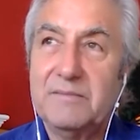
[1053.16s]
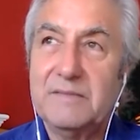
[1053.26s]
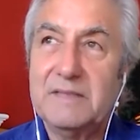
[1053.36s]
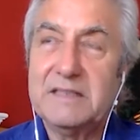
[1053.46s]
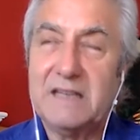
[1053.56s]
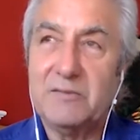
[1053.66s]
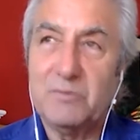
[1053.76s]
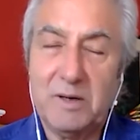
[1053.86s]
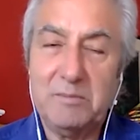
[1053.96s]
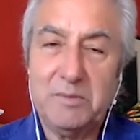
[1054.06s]
it's
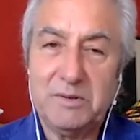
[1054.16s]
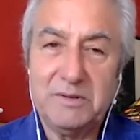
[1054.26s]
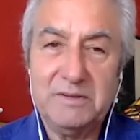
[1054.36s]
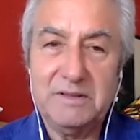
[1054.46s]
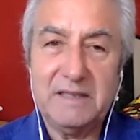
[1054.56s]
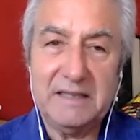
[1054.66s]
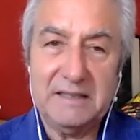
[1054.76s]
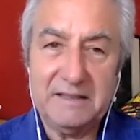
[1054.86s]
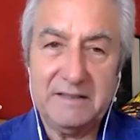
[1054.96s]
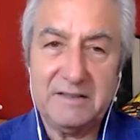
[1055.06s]
on Rumble,
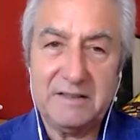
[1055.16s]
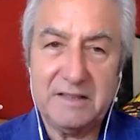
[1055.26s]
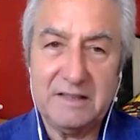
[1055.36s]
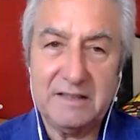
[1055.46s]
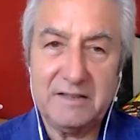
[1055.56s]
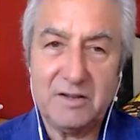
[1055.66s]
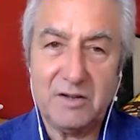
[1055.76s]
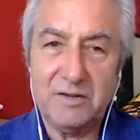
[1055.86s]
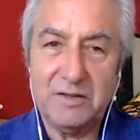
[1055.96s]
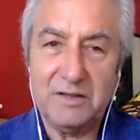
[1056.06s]
and it's
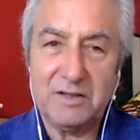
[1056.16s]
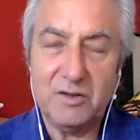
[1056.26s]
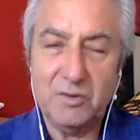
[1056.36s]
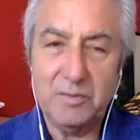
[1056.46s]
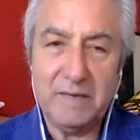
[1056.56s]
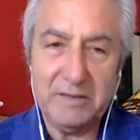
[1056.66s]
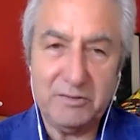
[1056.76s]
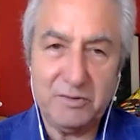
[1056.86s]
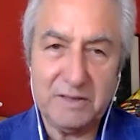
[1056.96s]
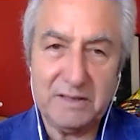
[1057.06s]
called the Q
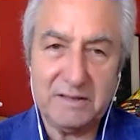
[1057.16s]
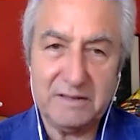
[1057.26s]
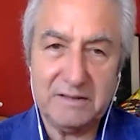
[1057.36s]
Patriot